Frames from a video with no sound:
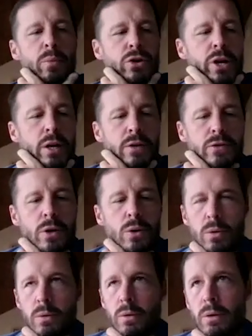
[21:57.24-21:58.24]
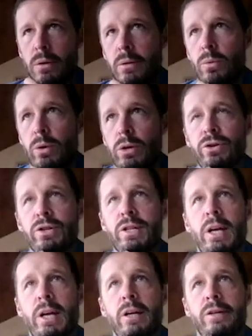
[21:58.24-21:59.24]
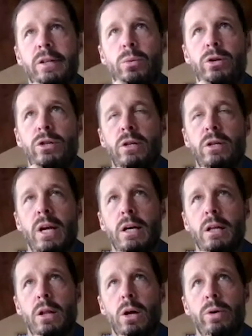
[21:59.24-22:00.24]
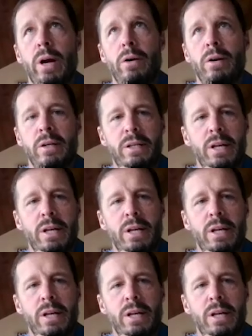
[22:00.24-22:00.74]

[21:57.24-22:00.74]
I appreciate it. So what you're saying is that we should take a loan out and